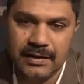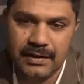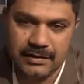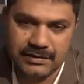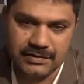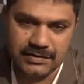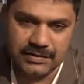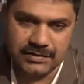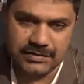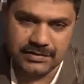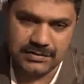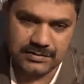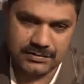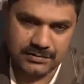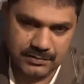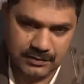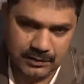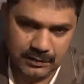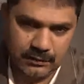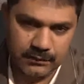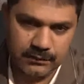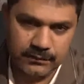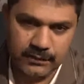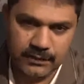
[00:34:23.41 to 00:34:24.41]
It just,
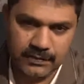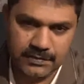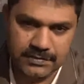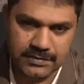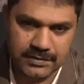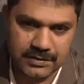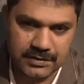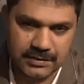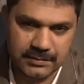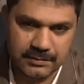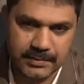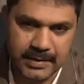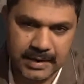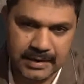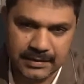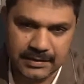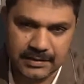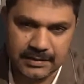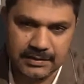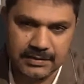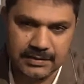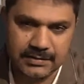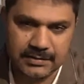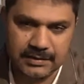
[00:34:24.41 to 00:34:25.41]
fills in the
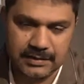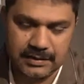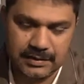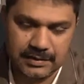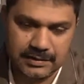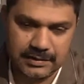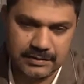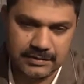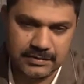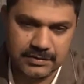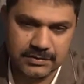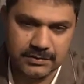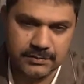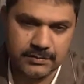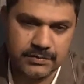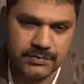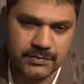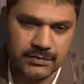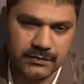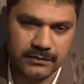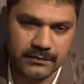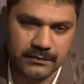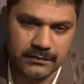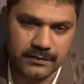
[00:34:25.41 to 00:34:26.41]
bucket in
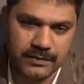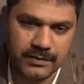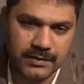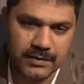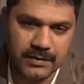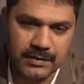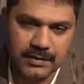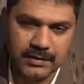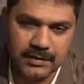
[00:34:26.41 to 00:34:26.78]
terms of,